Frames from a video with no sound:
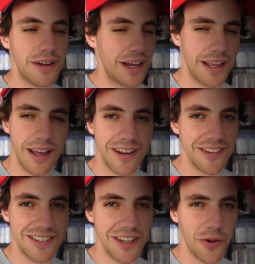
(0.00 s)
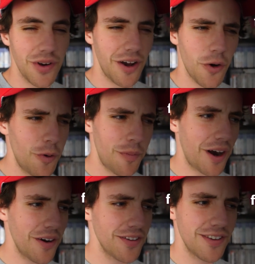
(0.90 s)
again, Zelda or
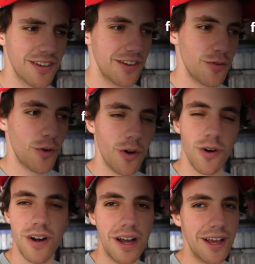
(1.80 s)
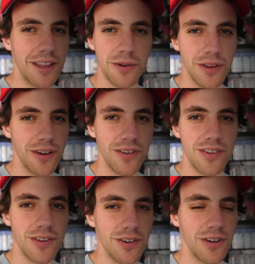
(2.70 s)
Mario 64. Either of those
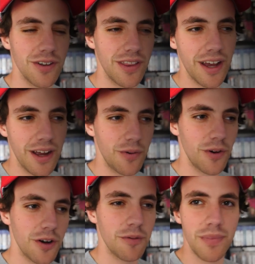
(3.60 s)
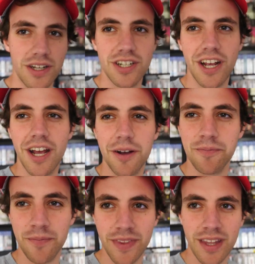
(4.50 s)
two, they were my
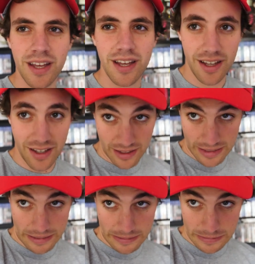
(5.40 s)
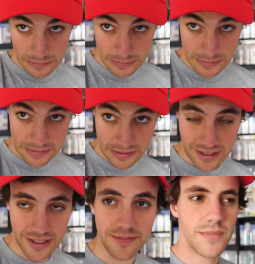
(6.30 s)
jam, as you can
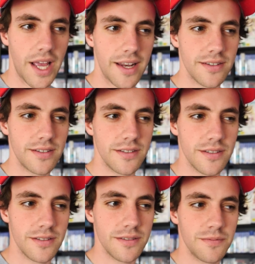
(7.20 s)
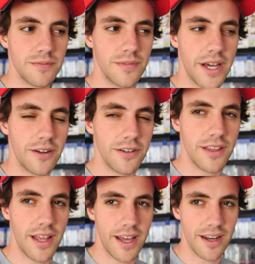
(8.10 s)
see. And to add on to
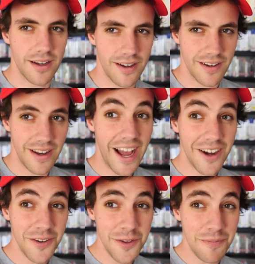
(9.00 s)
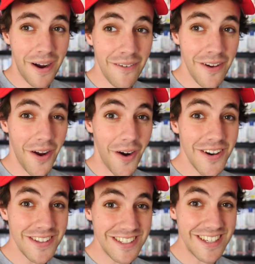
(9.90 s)
that, how good's Mario
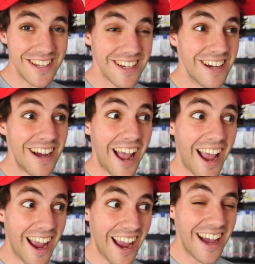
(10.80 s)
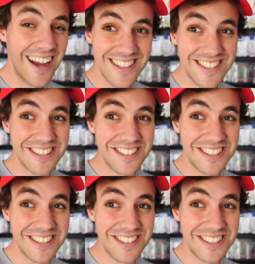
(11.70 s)
Odyssey? It's